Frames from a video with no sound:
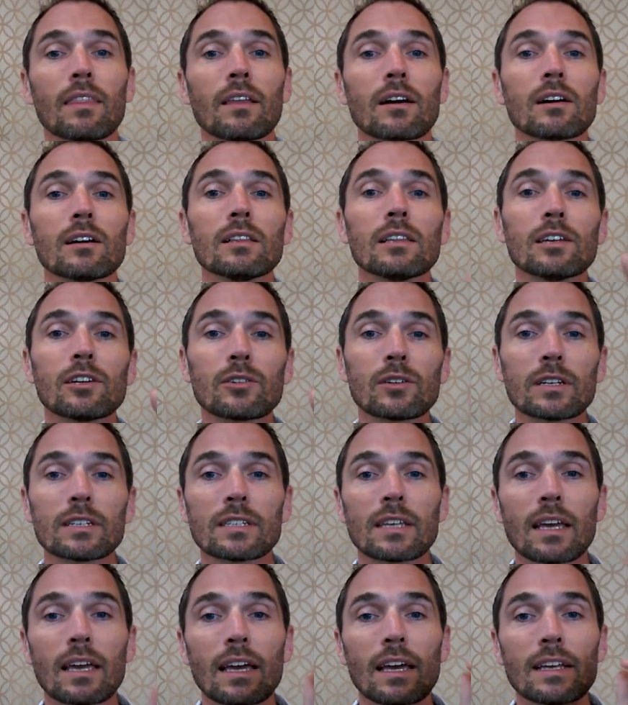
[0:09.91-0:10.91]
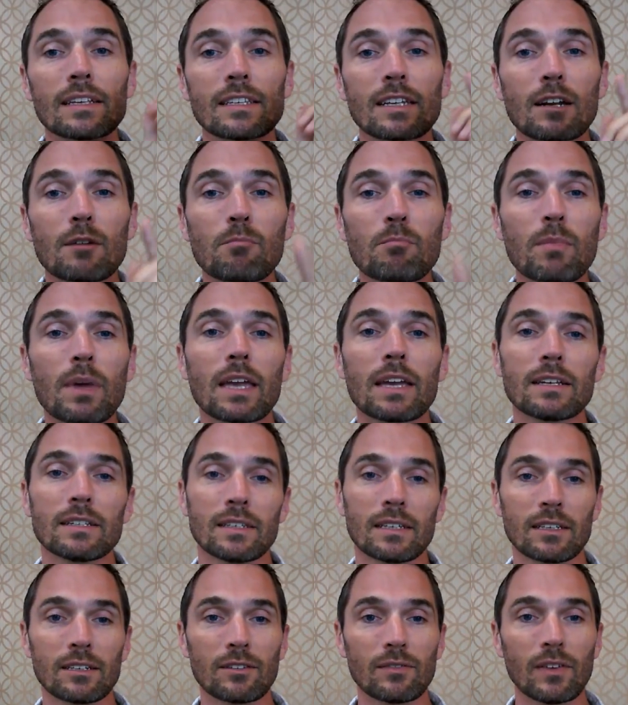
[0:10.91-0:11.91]
The clitoris is an
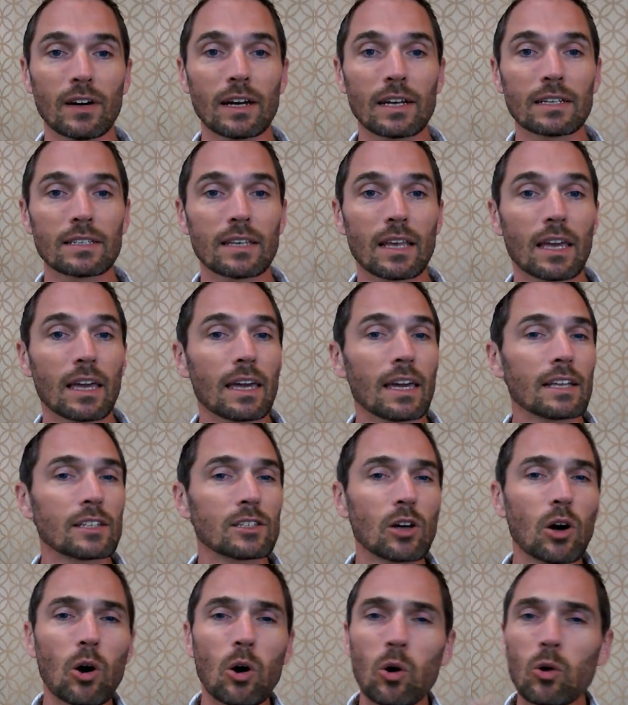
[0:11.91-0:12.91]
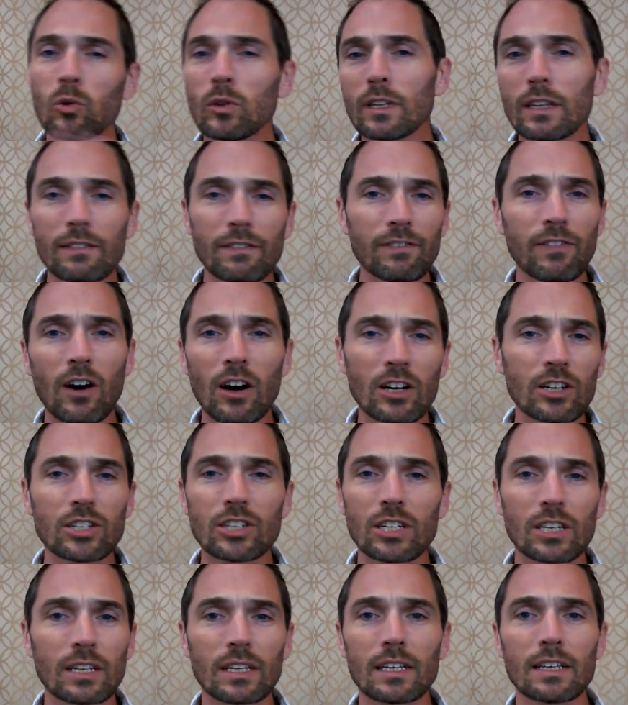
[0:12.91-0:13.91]
amazing device. Its only
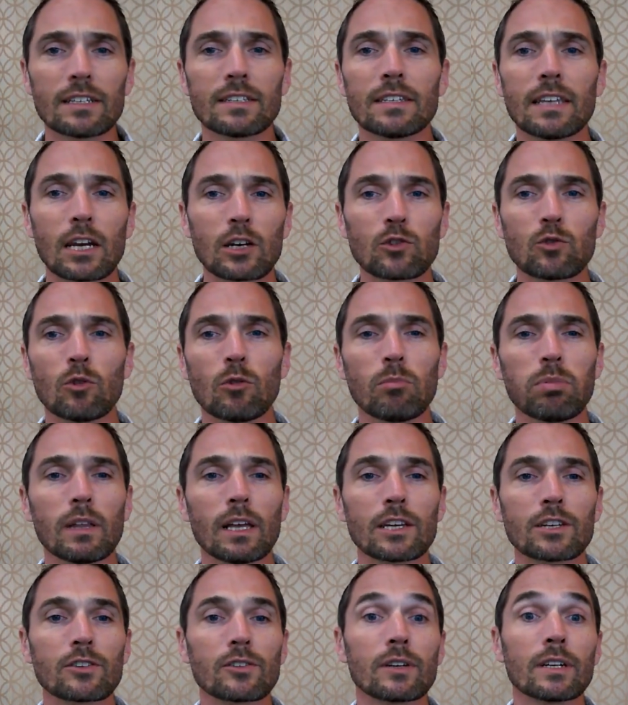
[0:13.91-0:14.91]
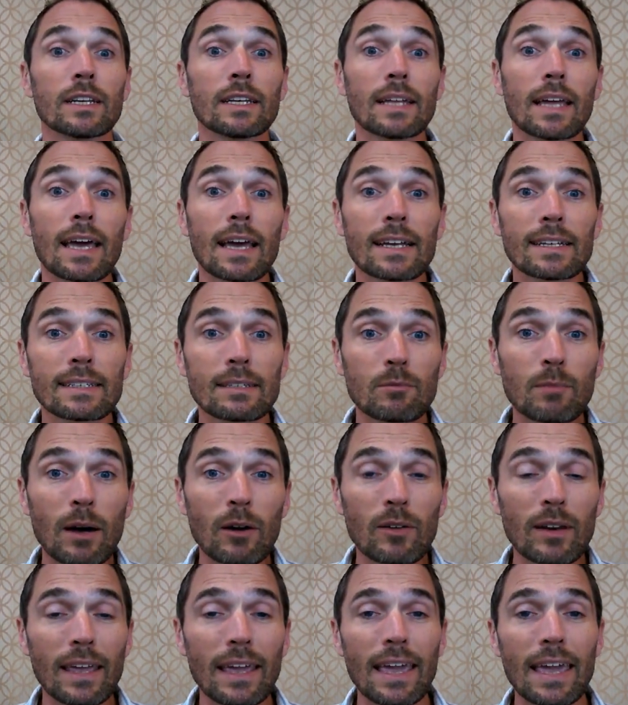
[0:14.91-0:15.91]
function is sexual pleasure, and it has
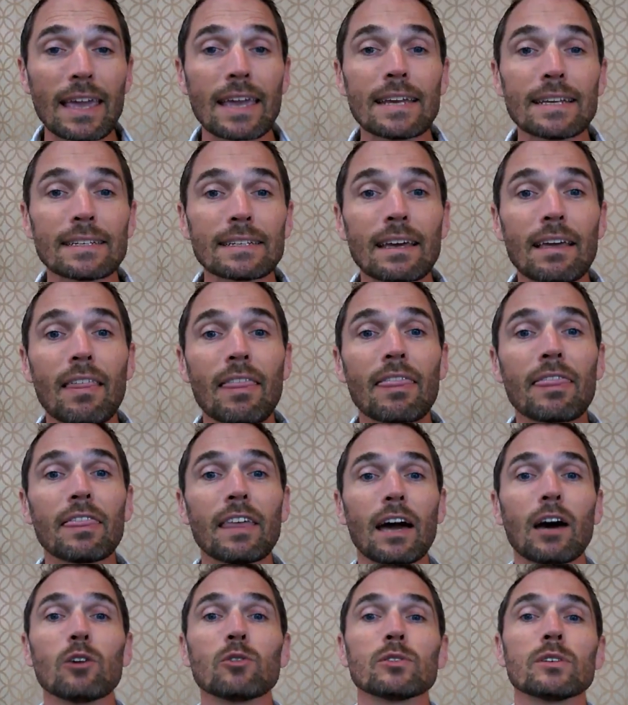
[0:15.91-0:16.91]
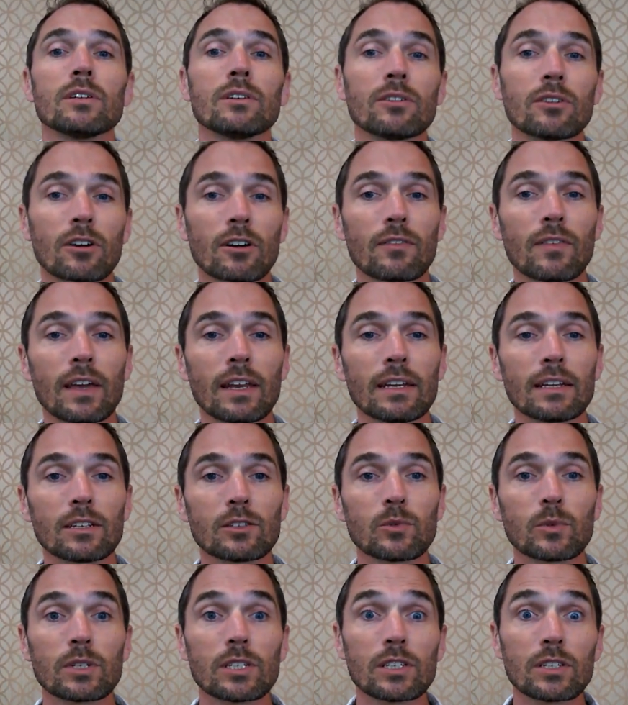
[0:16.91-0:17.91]
about 8,000 nerve
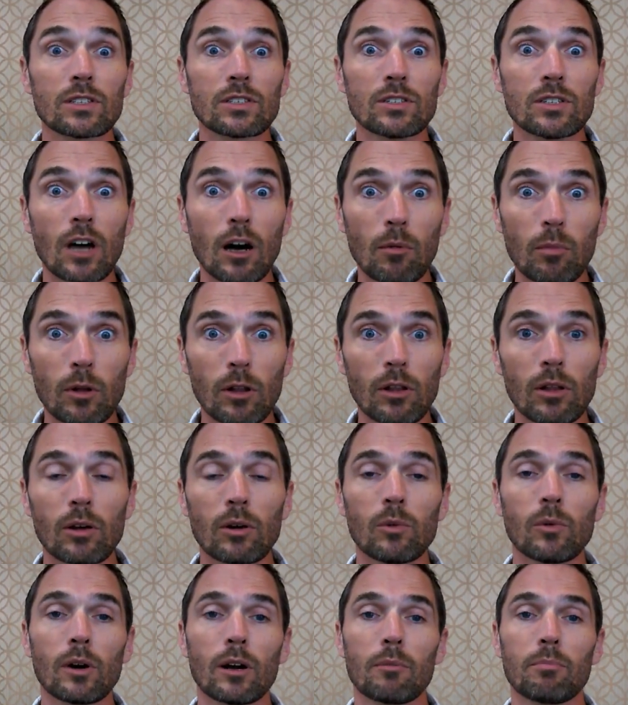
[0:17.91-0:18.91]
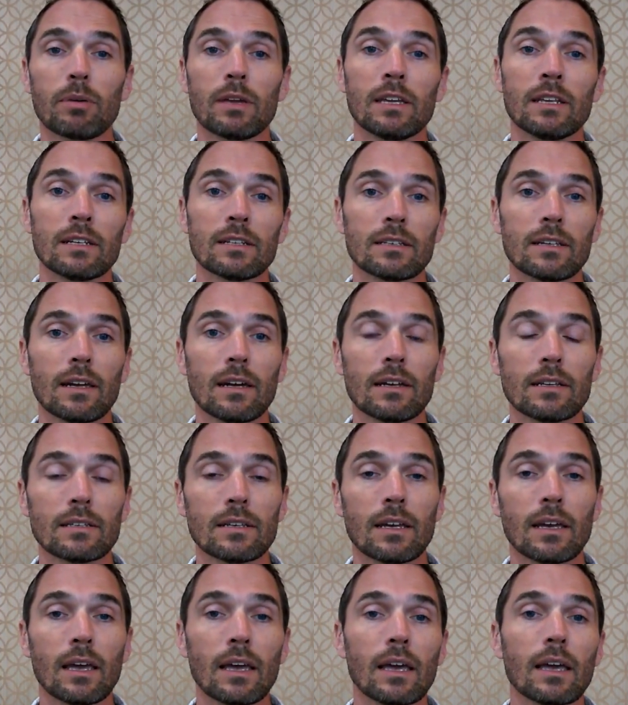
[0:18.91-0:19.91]
endings, which is double what a penis has.